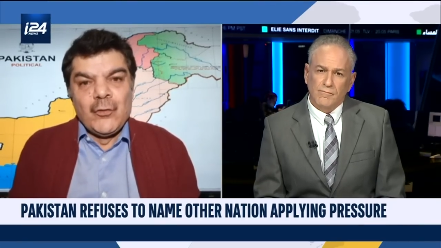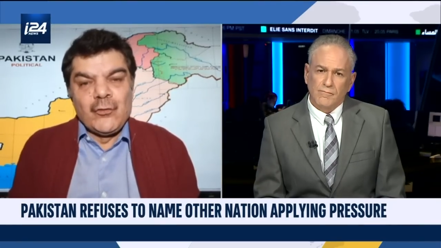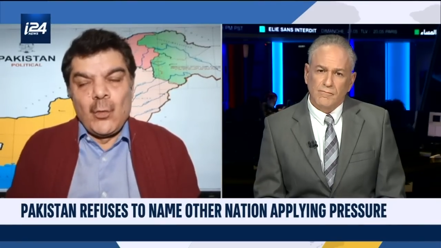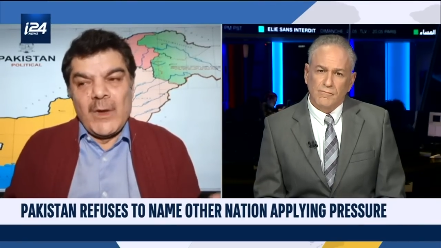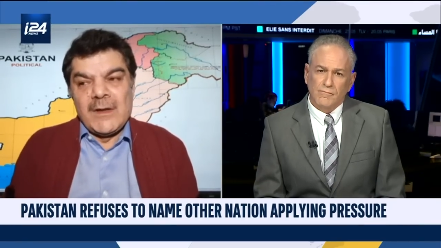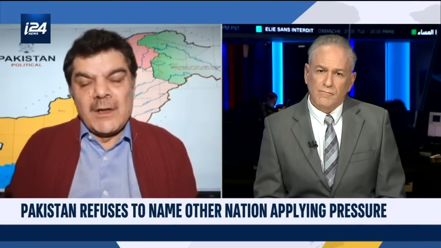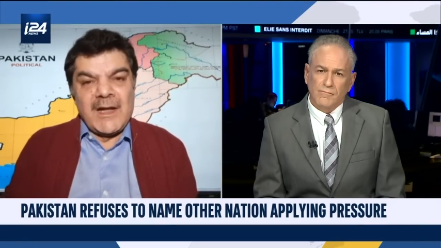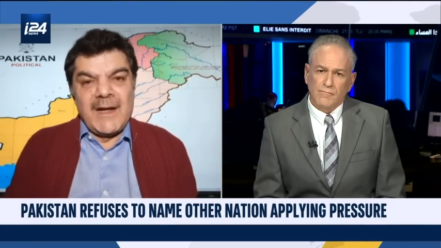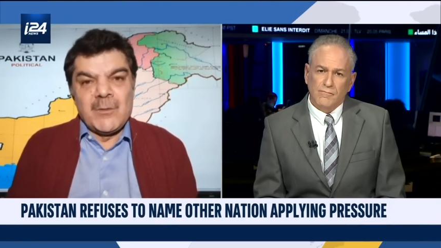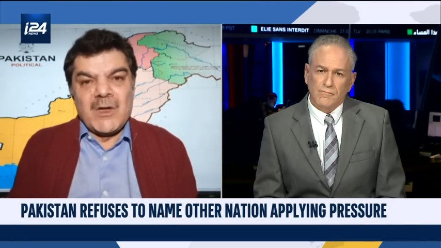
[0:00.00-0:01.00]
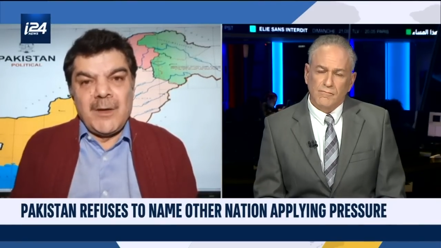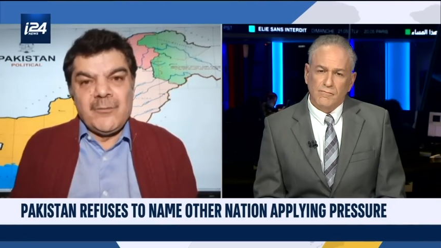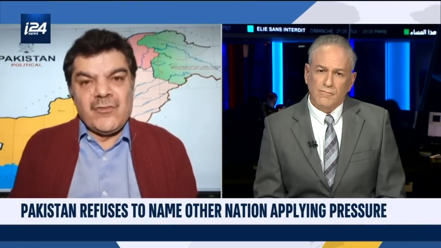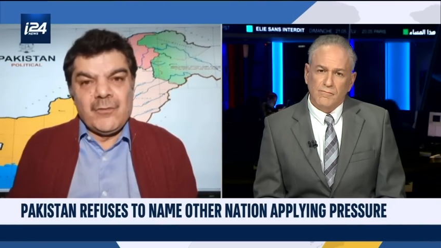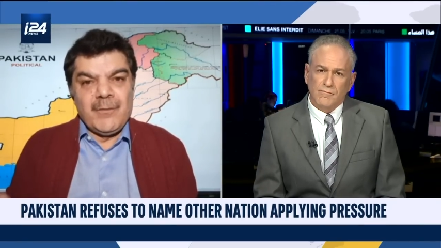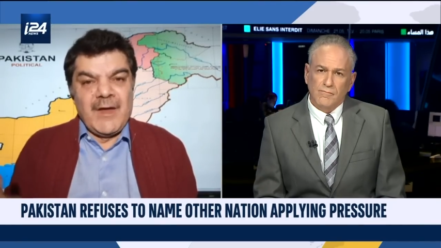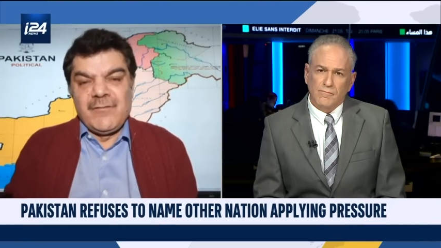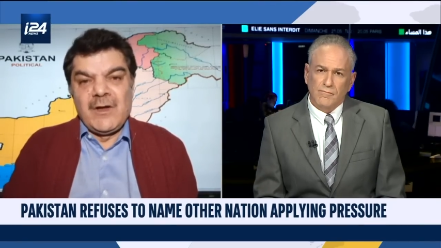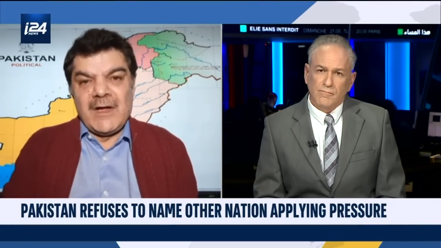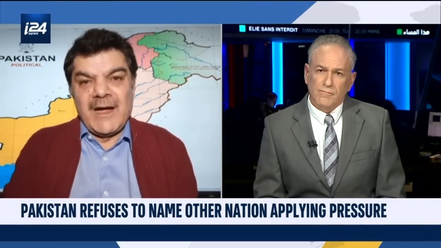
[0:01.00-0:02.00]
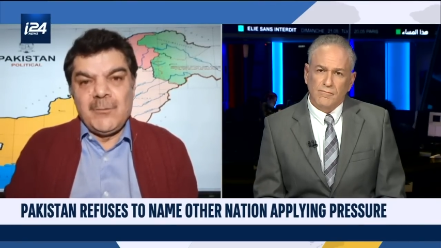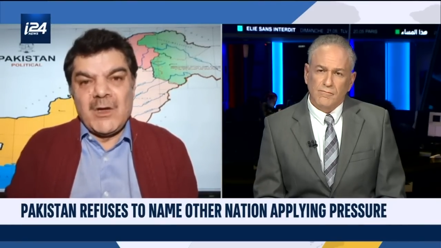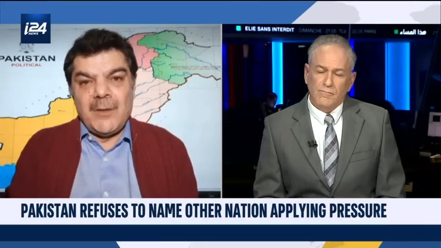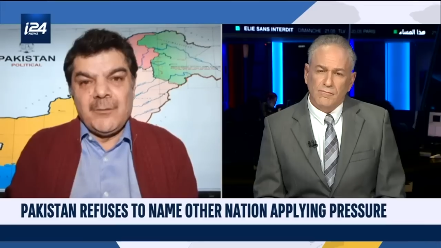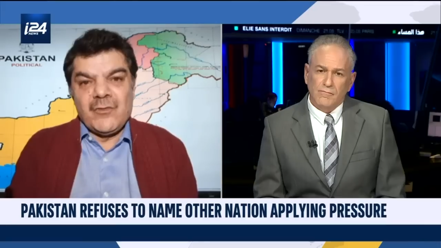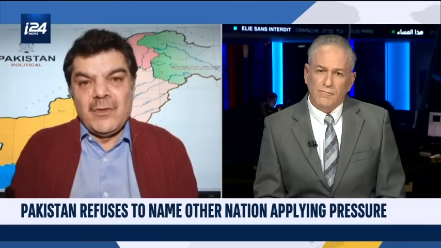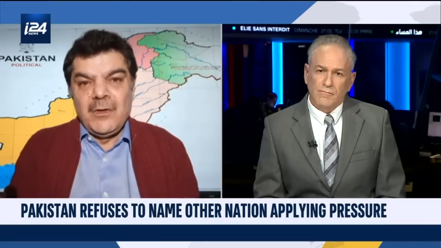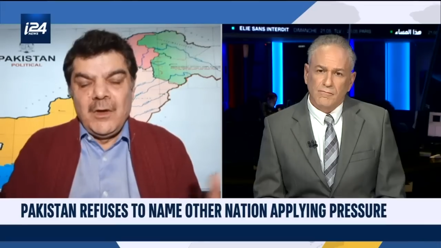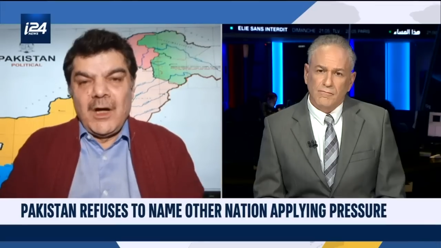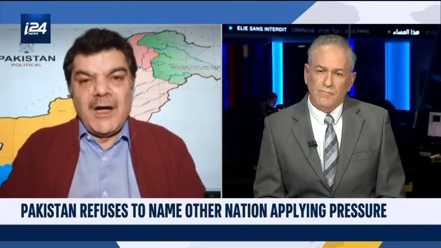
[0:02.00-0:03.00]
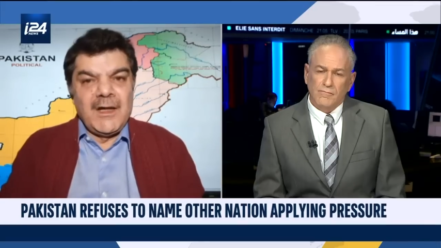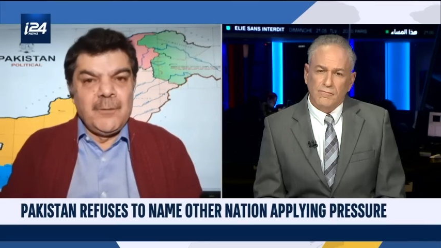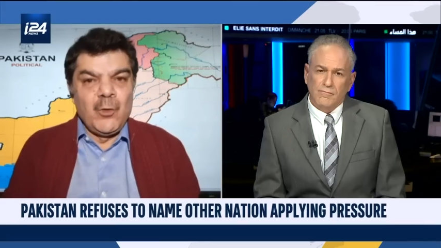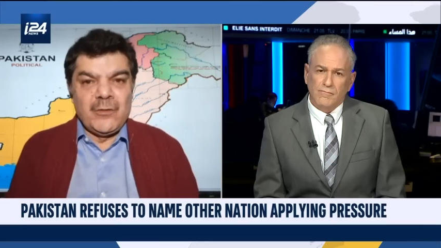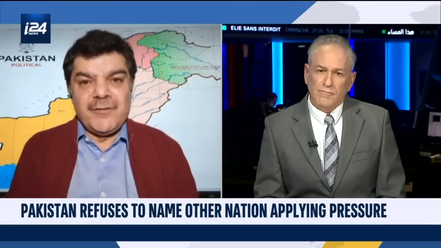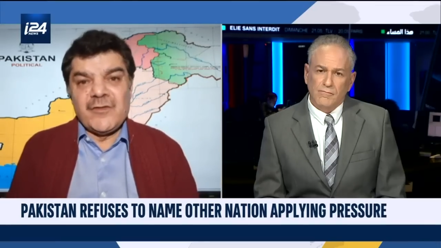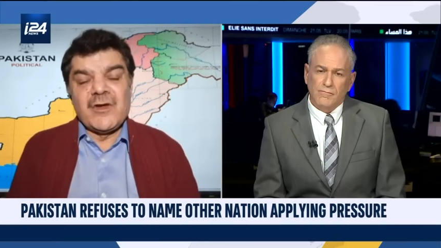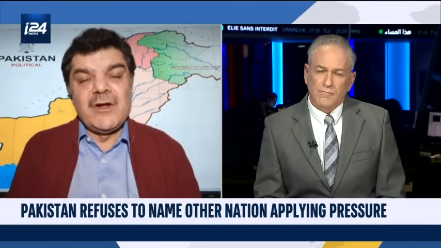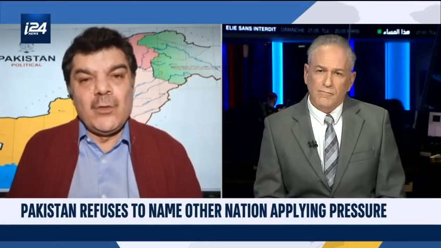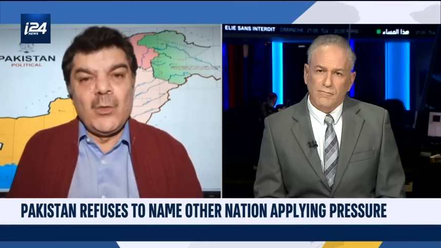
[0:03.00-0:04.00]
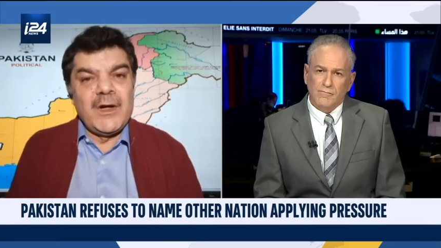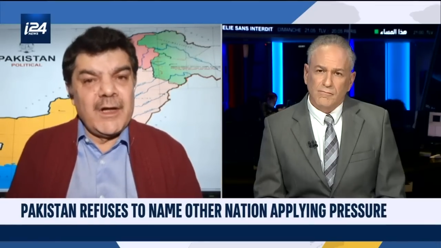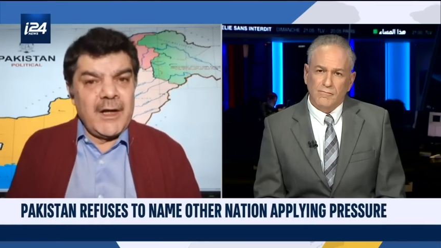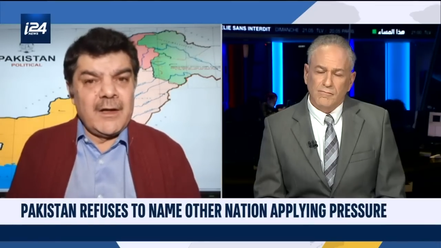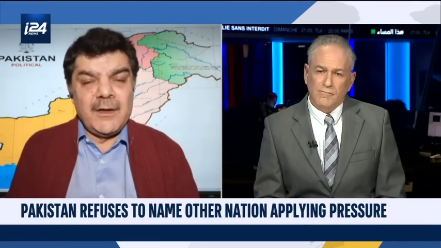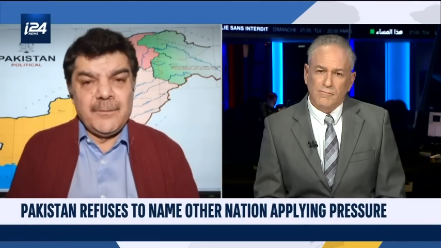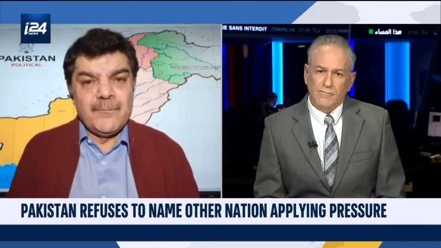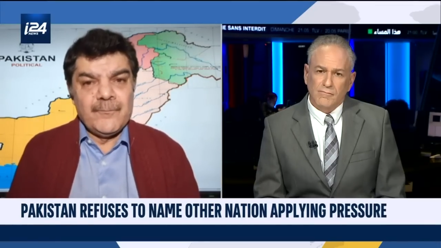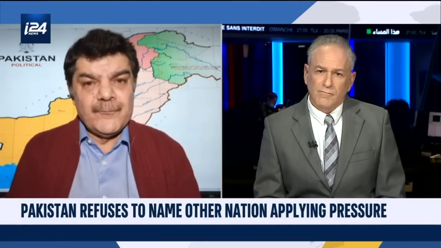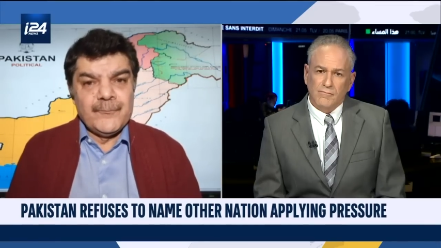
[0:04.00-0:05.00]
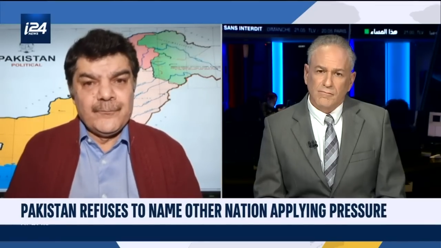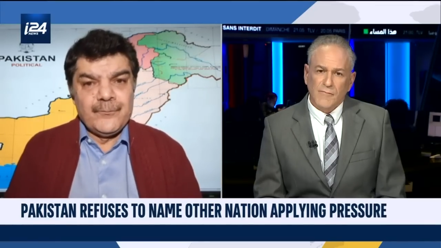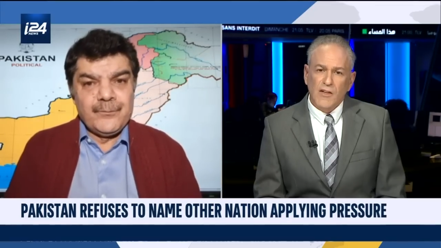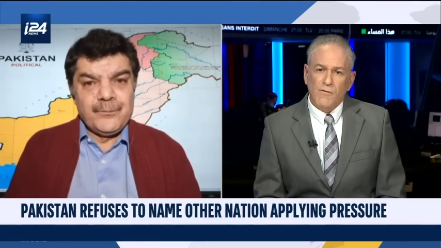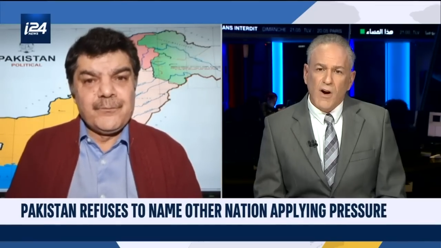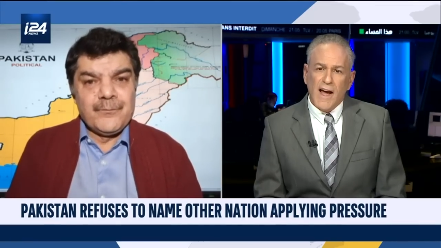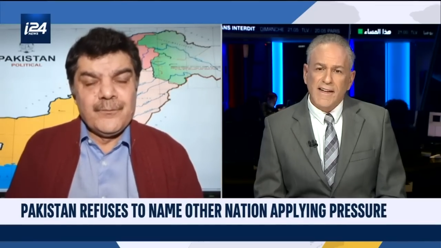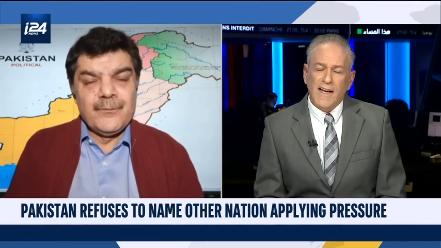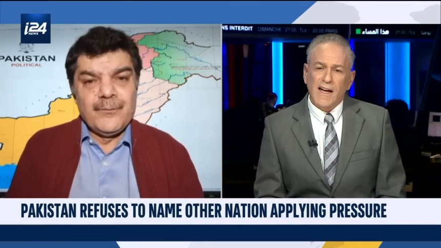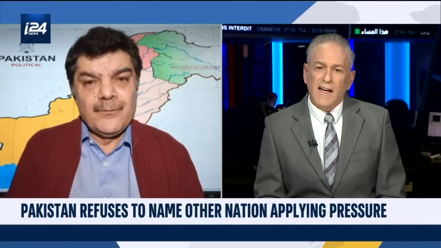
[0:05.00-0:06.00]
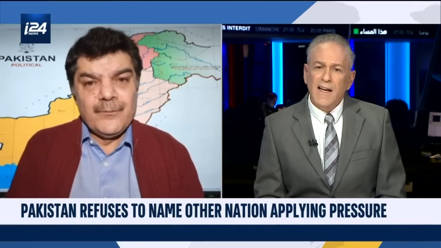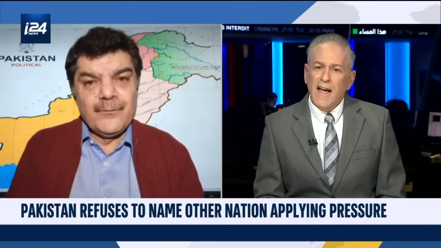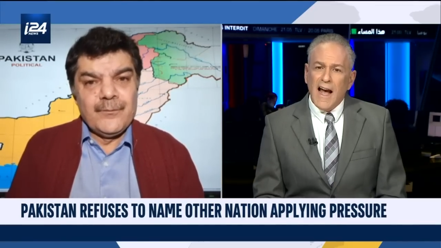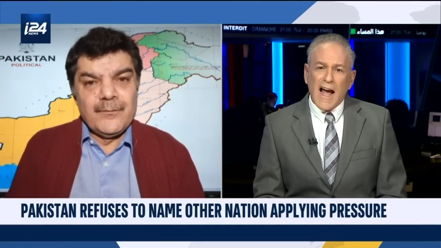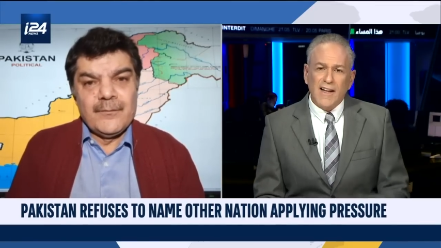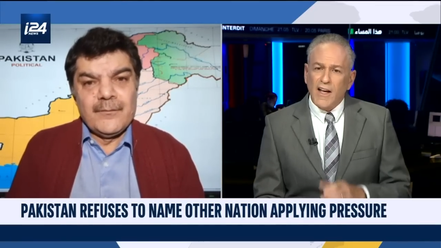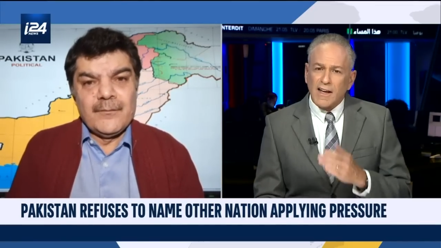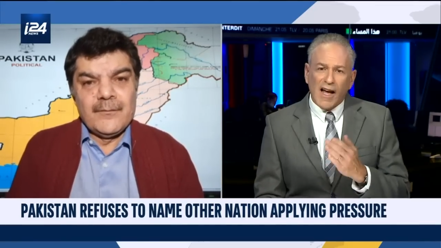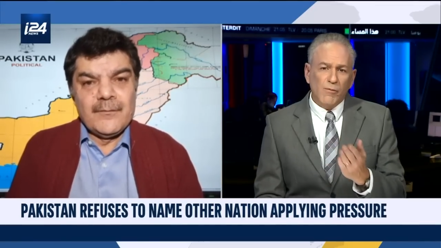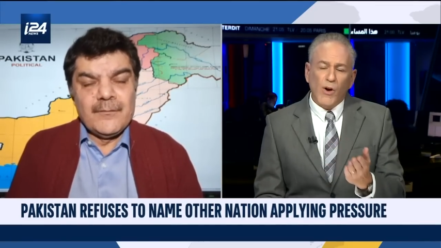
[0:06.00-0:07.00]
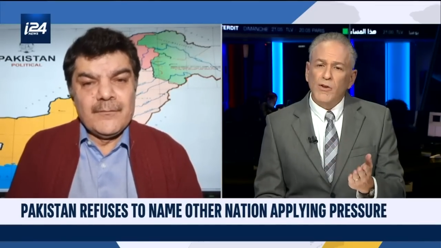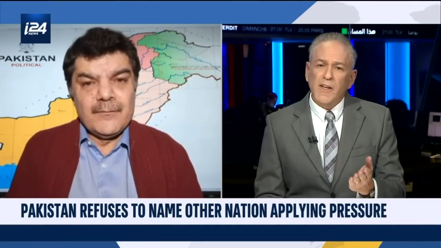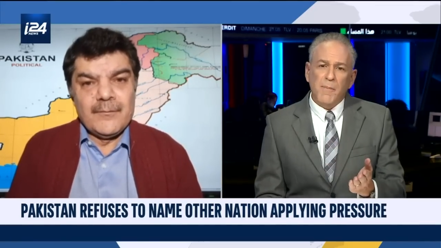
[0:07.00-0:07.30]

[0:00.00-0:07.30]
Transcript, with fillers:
Speaker 1: So when the time comes, if the time comes, I think both of us can do it directly.
Speaker 2: Right. We're only